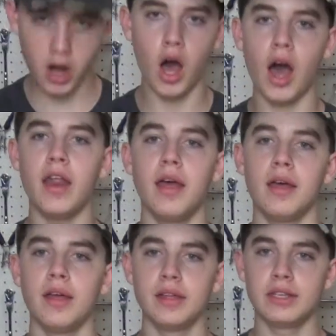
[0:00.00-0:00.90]
not
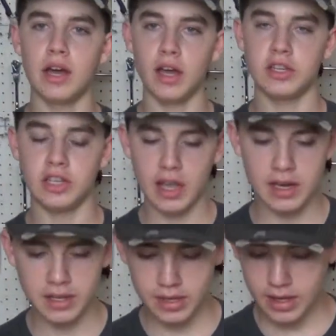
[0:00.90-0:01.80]
touch
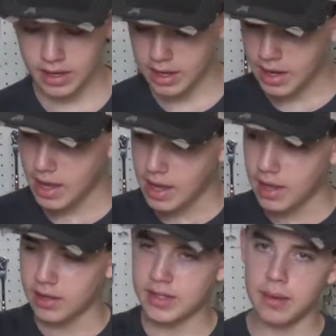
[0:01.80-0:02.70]
anything
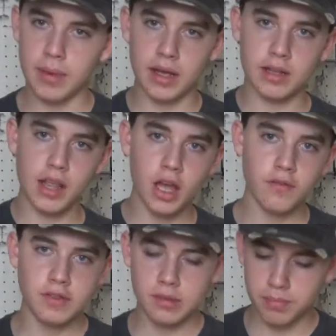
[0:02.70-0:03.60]
except my
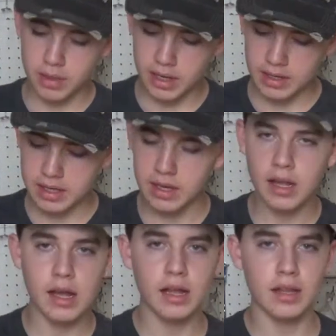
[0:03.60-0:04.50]
gloves, but
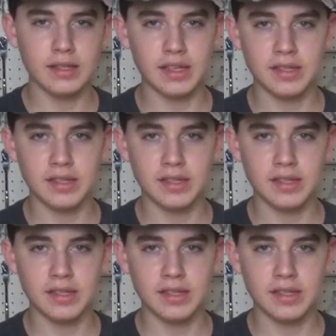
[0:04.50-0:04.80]
let's get